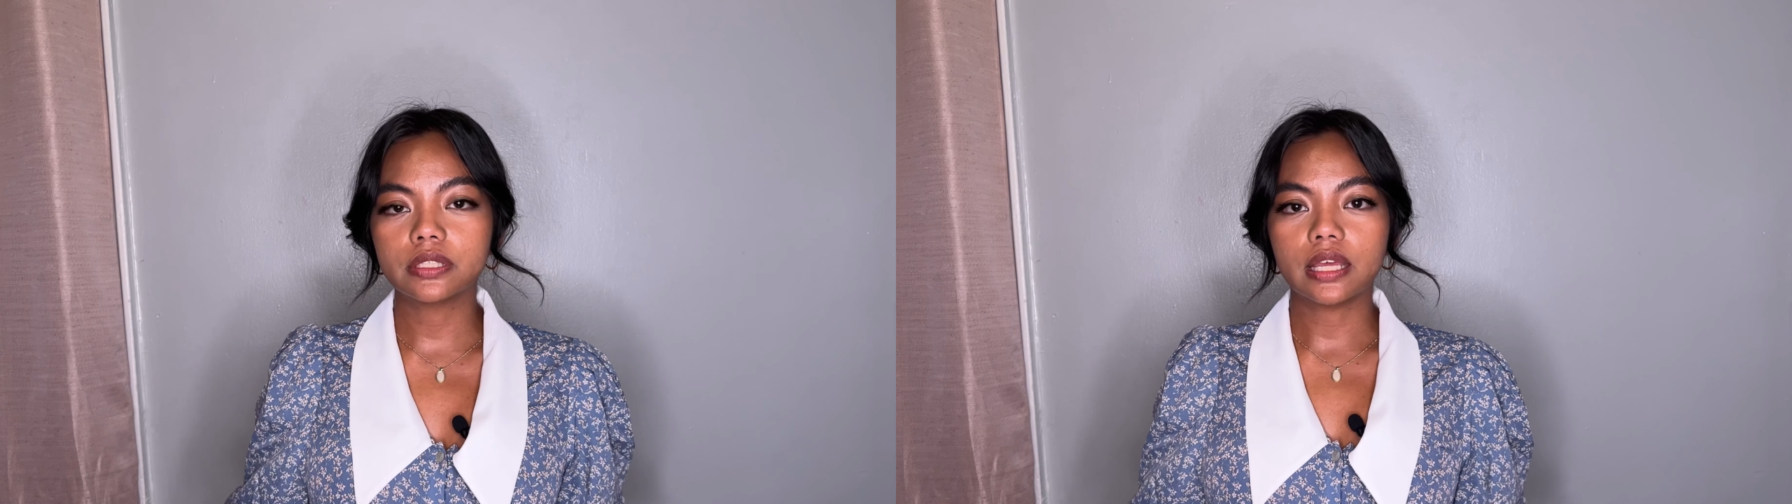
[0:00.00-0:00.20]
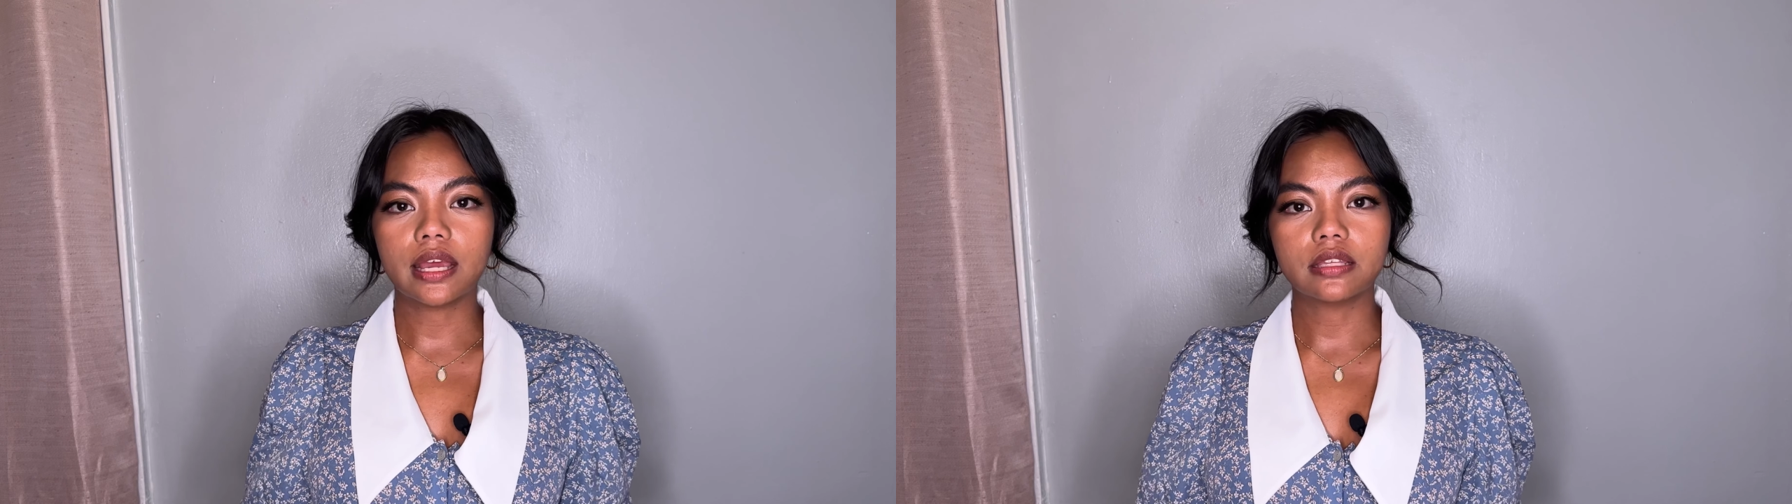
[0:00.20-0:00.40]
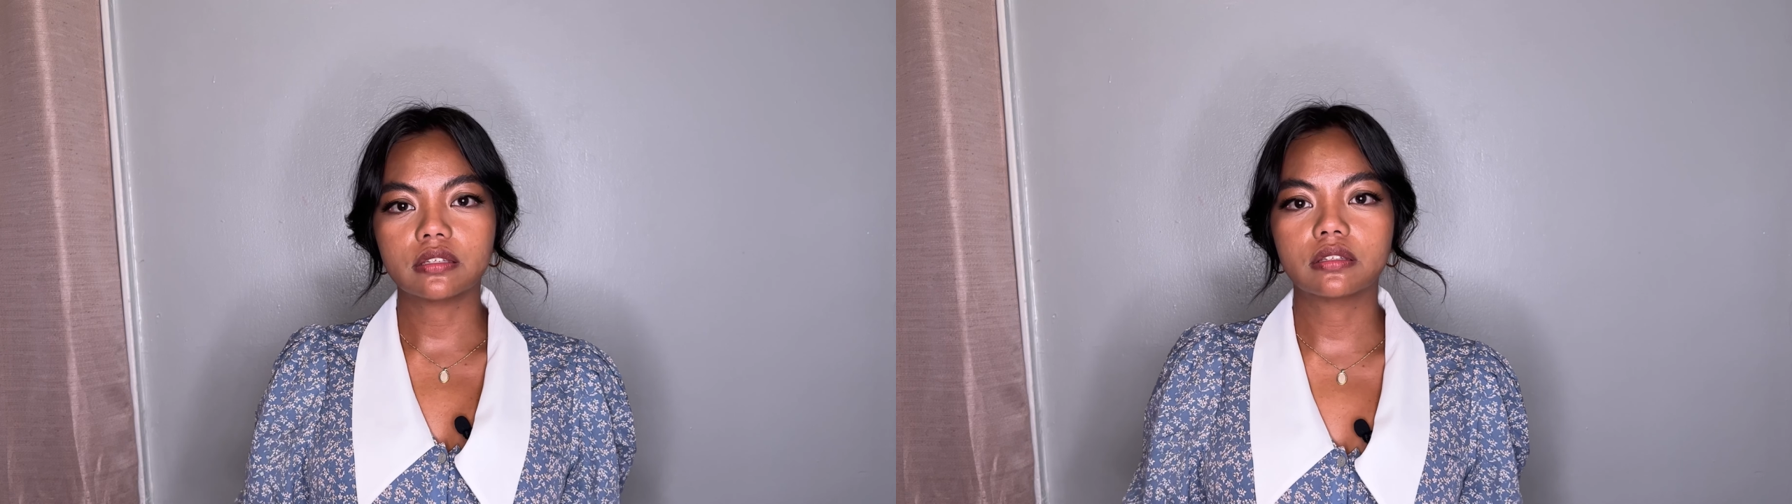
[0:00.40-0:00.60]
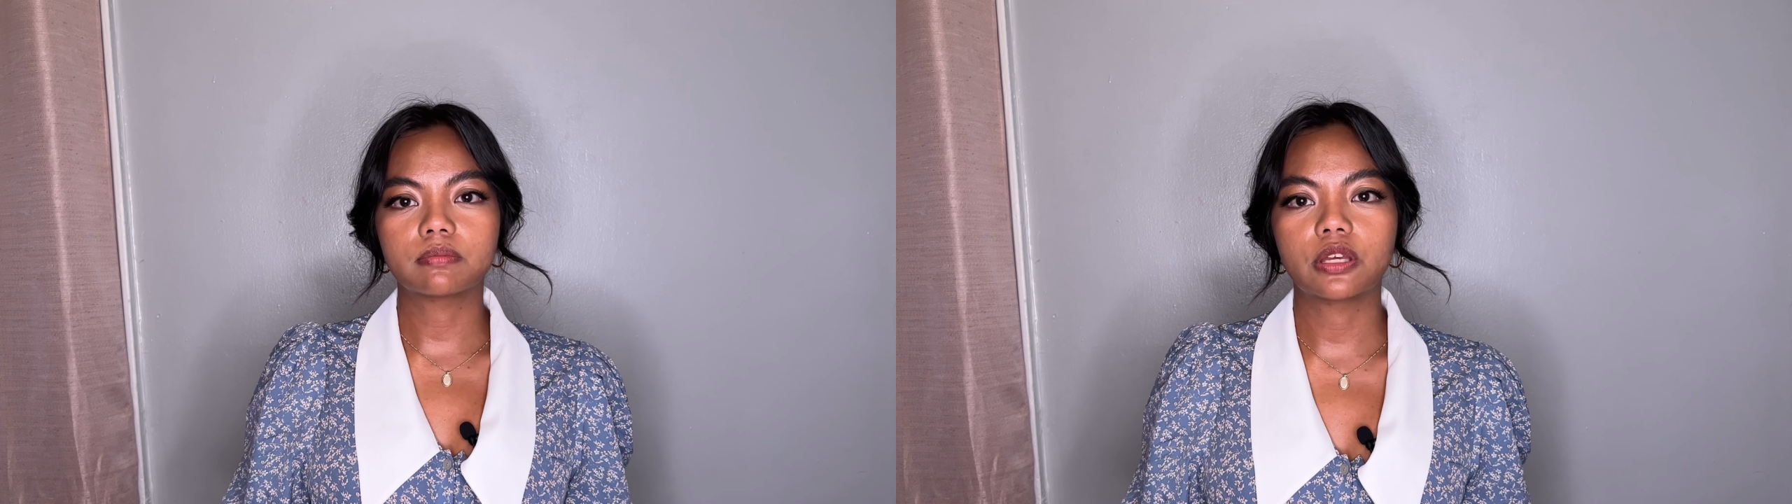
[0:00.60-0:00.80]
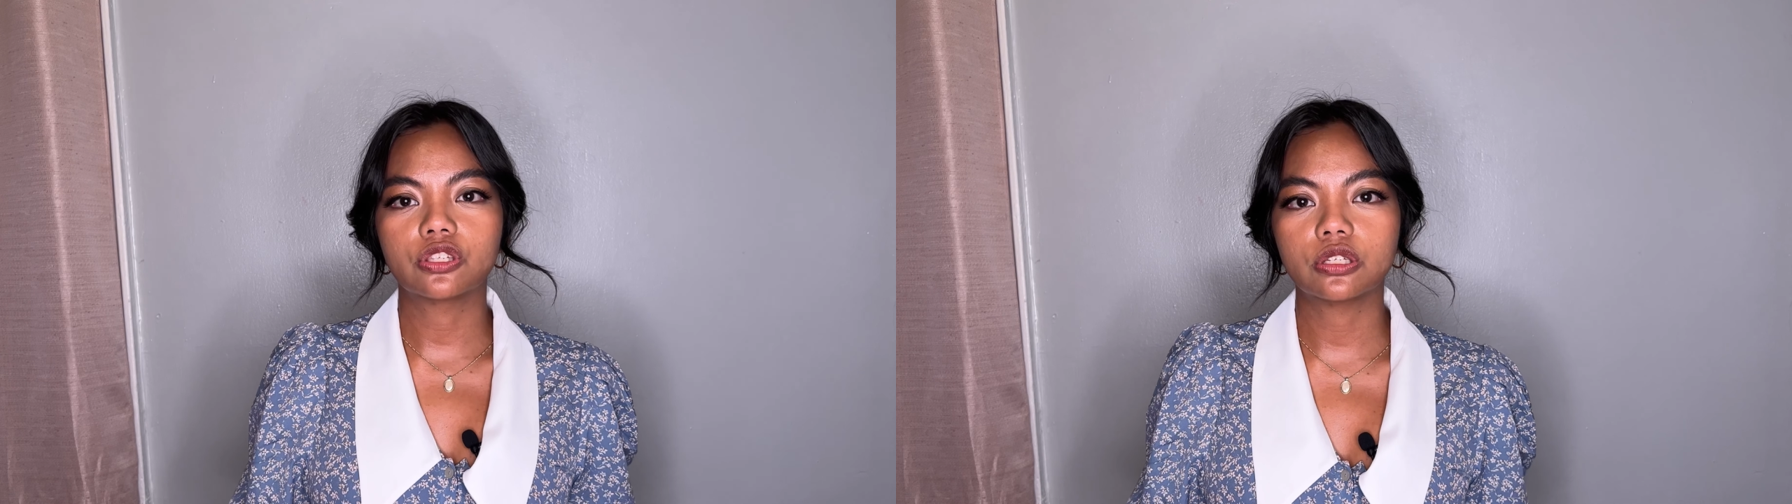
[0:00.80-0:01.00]
that I just
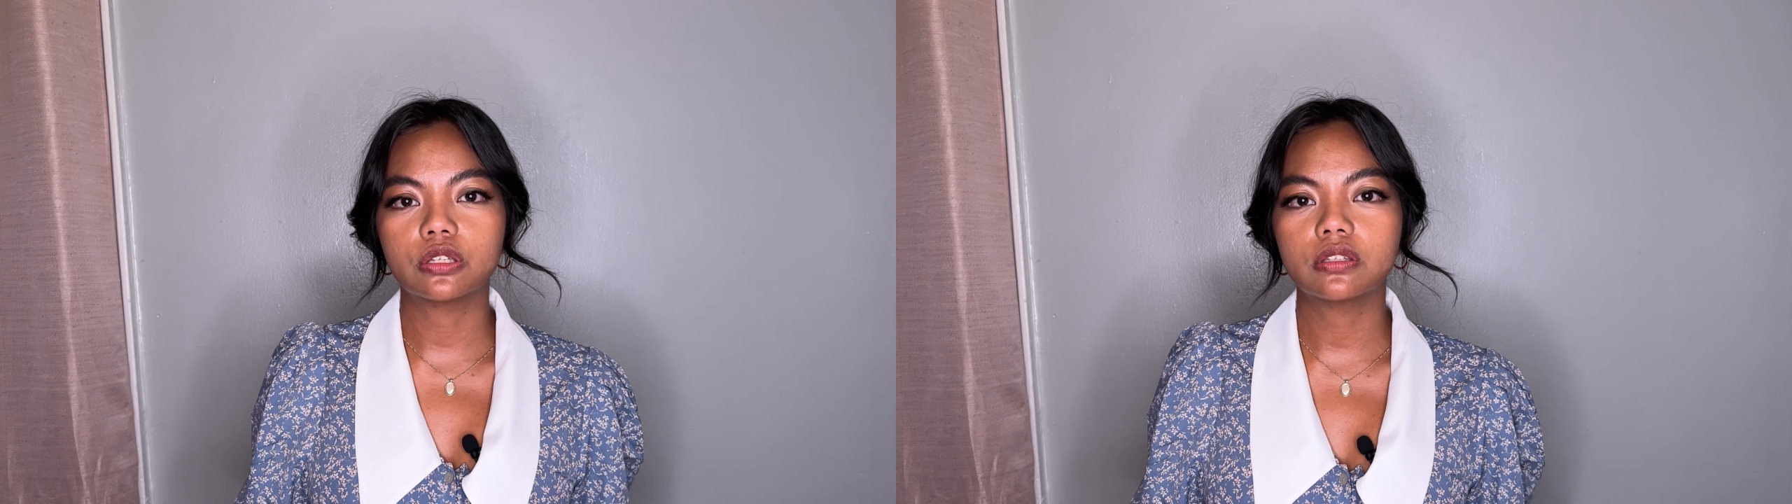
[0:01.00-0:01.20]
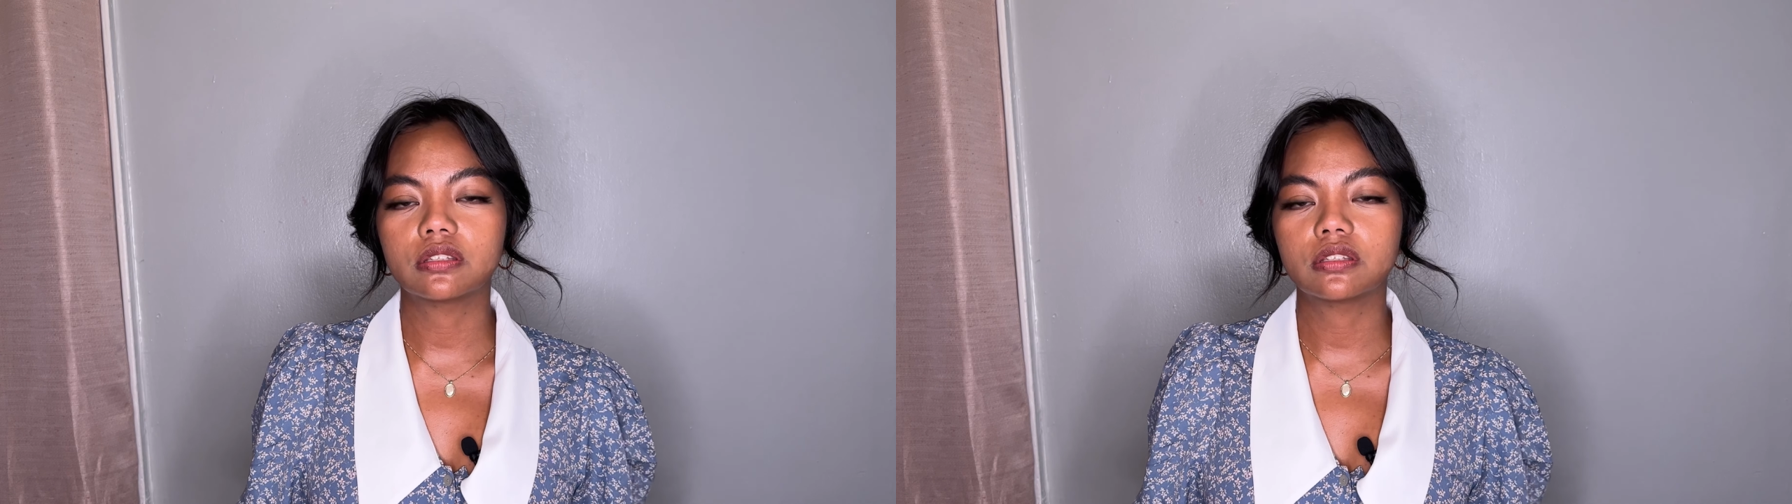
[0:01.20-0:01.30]
mentioned,